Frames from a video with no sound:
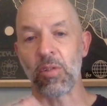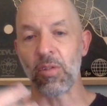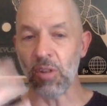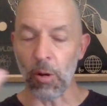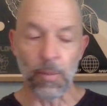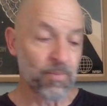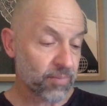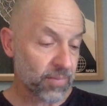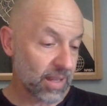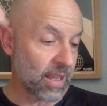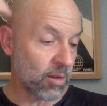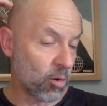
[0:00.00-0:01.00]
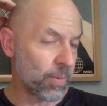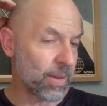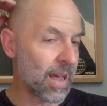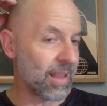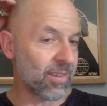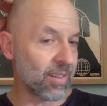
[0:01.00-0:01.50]
So in
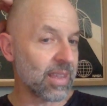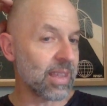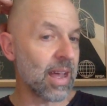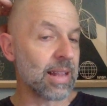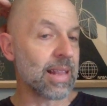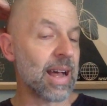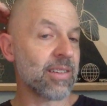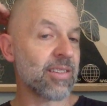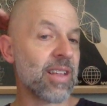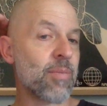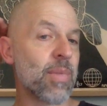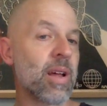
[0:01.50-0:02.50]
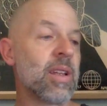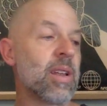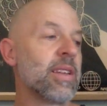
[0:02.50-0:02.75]
Kupiansk, a large number,